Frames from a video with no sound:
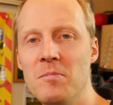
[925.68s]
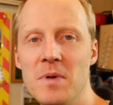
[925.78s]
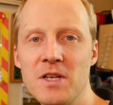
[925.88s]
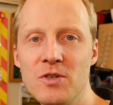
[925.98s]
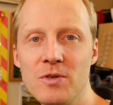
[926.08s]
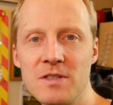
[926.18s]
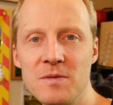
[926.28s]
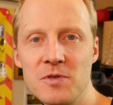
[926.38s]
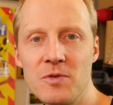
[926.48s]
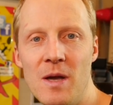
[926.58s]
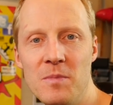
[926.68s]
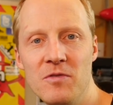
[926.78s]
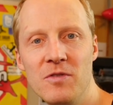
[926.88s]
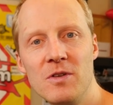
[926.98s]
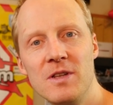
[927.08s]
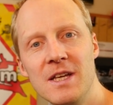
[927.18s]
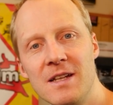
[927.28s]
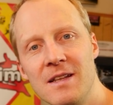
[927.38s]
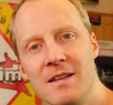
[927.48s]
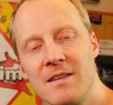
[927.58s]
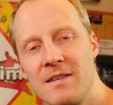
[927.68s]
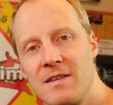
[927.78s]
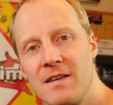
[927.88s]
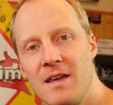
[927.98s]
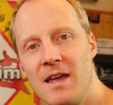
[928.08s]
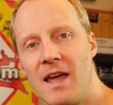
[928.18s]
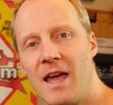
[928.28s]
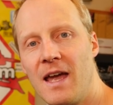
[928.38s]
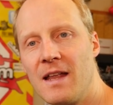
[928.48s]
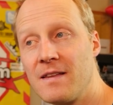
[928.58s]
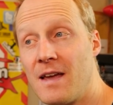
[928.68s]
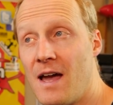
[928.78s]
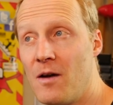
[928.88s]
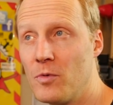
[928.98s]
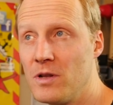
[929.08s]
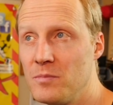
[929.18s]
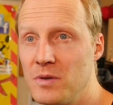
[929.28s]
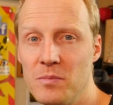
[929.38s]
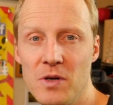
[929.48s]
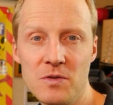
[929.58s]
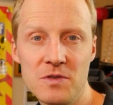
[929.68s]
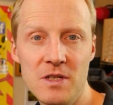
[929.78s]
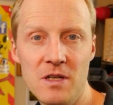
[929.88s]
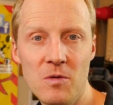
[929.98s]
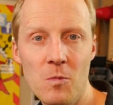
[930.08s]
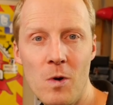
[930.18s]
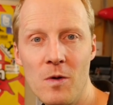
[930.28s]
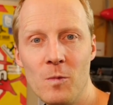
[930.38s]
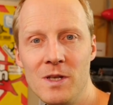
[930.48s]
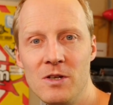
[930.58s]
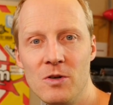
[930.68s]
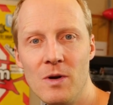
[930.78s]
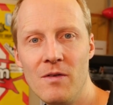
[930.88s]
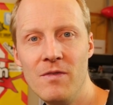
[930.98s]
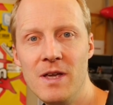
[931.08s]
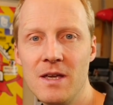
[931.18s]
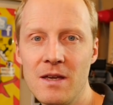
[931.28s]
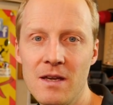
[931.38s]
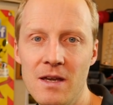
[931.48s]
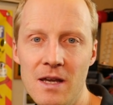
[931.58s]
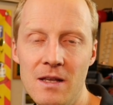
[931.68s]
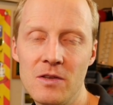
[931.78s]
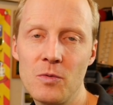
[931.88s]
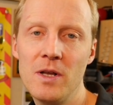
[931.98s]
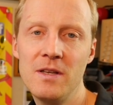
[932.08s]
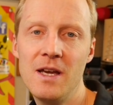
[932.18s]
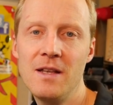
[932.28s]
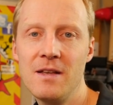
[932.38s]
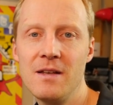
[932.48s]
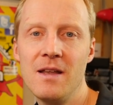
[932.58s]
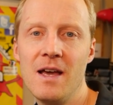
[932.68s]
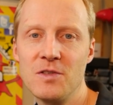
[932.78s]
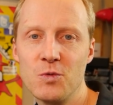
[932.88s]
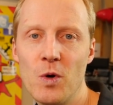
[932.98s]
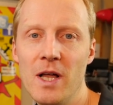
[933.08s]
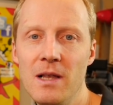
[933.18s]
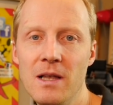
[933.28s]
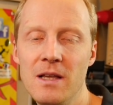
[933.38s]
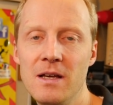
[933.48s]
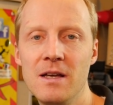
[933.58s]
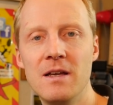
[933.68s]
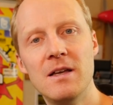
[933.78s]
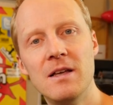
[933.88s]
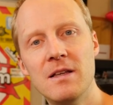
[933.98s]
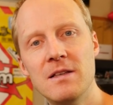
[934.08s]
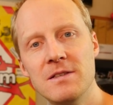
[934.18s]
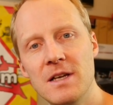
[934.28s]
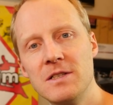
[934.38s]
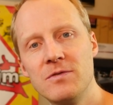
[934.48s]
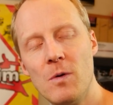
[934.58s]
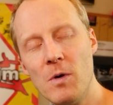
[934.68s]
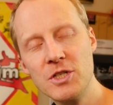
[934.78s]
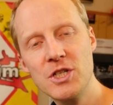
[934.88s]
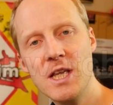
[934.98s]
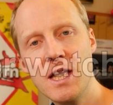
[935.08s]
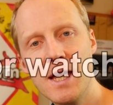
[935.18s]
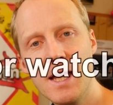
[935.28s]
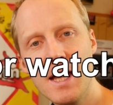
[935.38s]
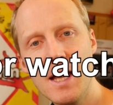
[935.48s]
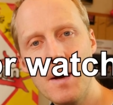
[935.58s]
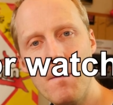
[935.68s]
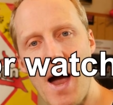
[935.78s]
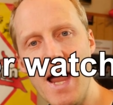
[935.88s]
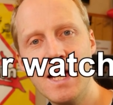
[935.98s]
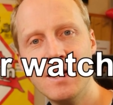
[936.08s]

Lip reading: Make sure to subscribe if you didn't. And I will be posting one video a week in 2018 as well. Thanks for watching. Bye.